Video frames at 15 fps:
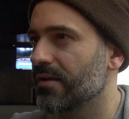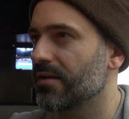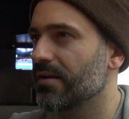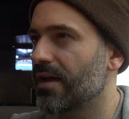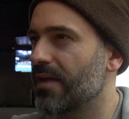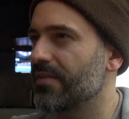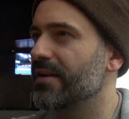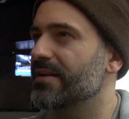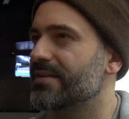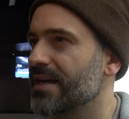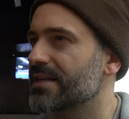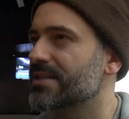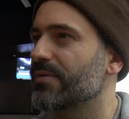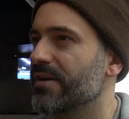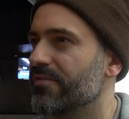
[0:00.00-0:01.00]
Yeah, And then it
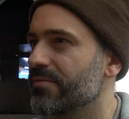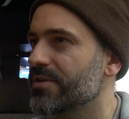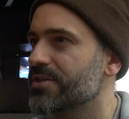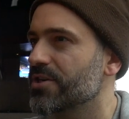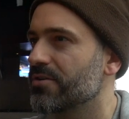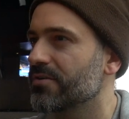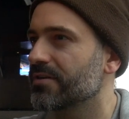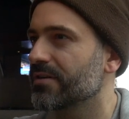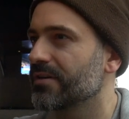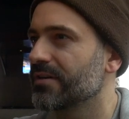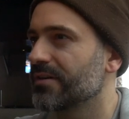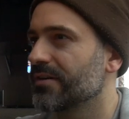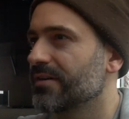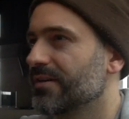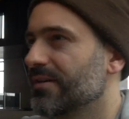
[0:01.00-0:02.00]
takes away from the joke.
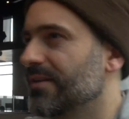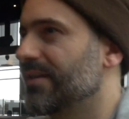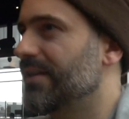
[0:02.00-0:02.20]
Right, right, right.